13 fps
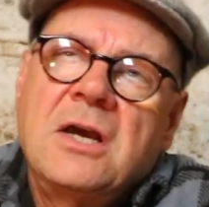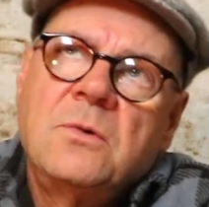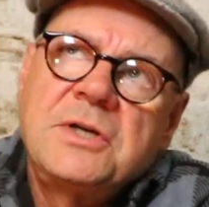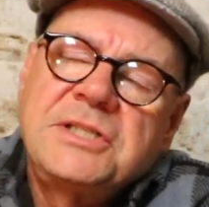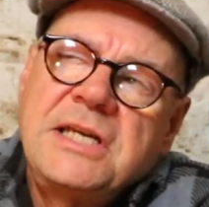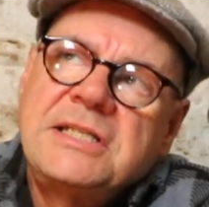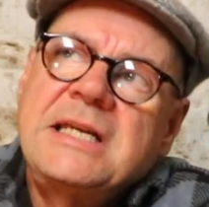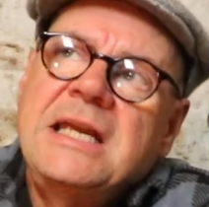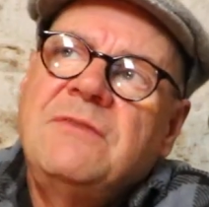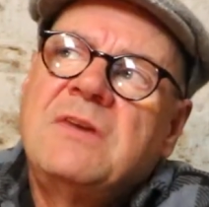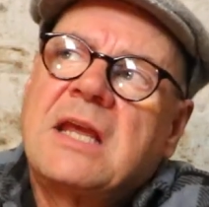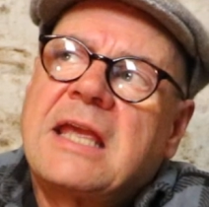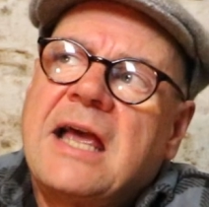whiskies
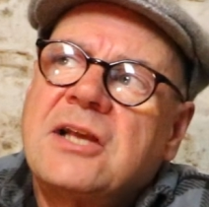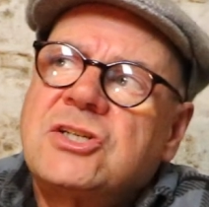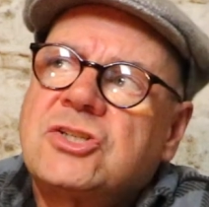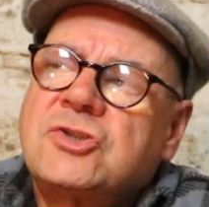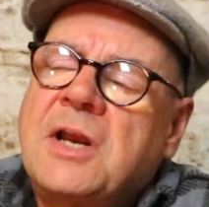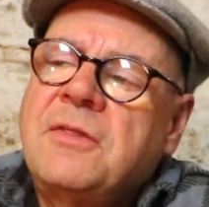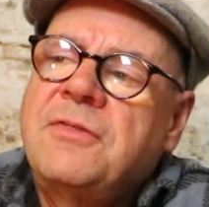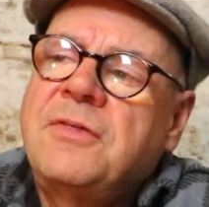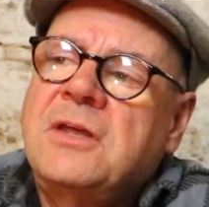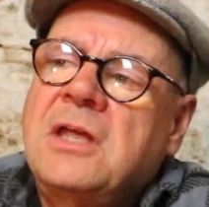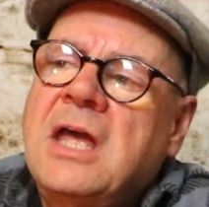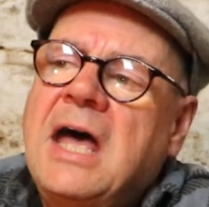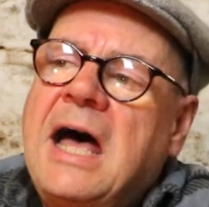even at cask strength
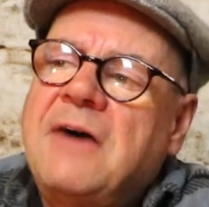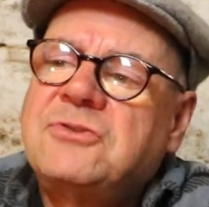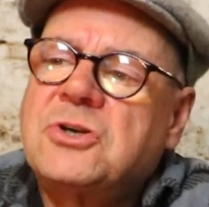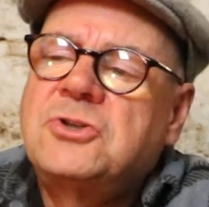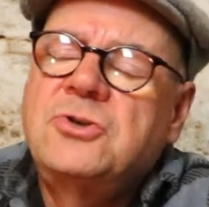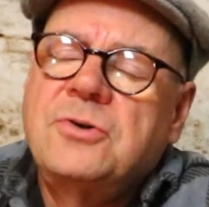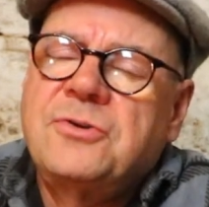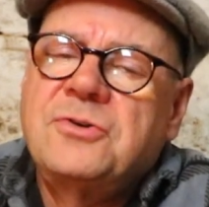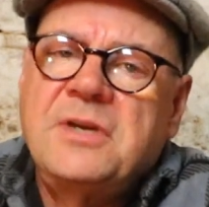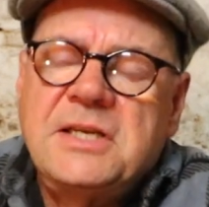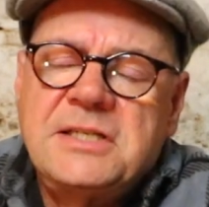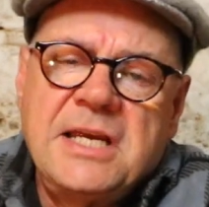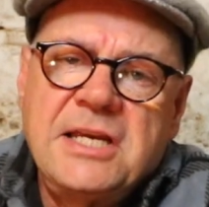that after two or
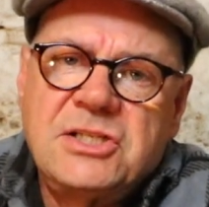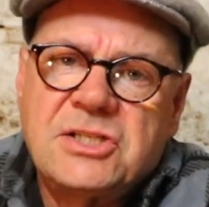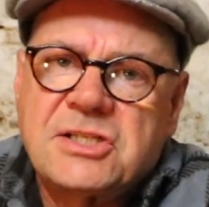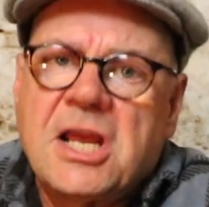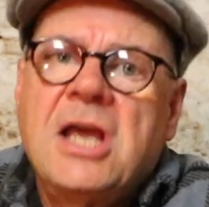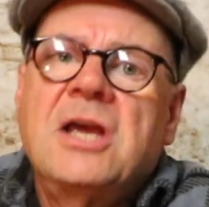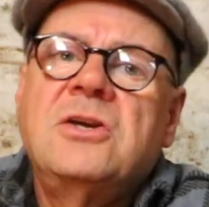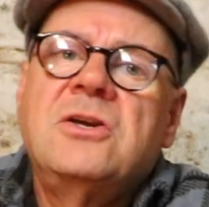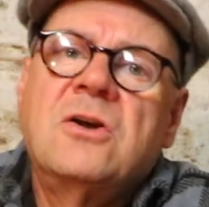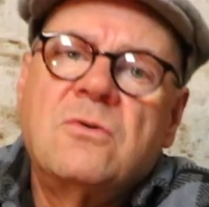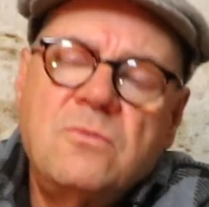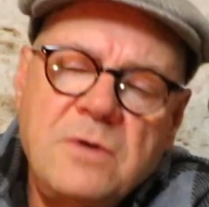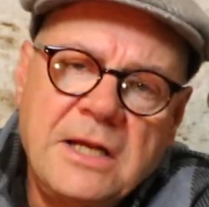three tastes
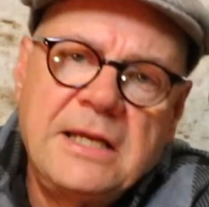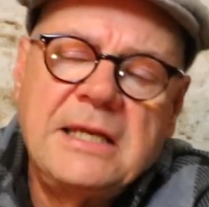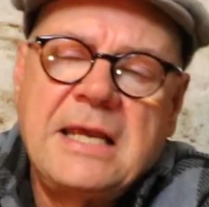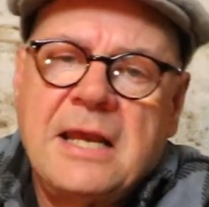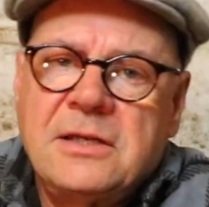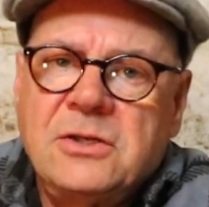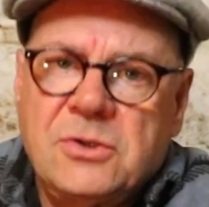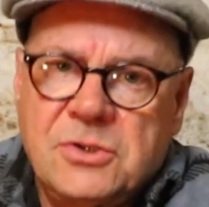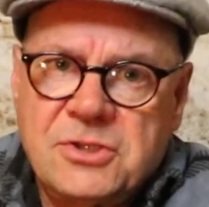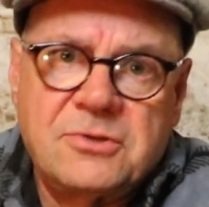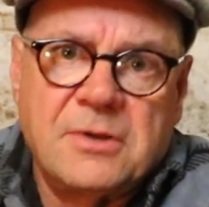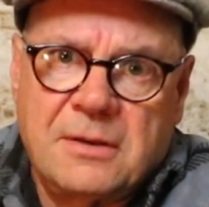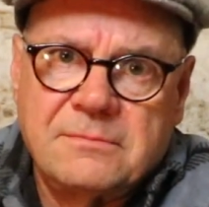you're really getting
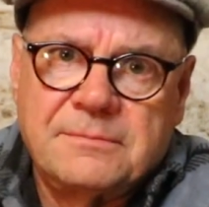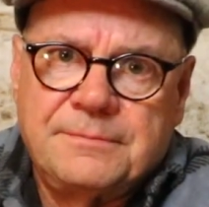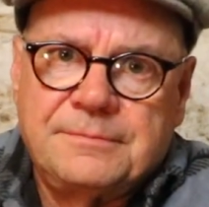used to it.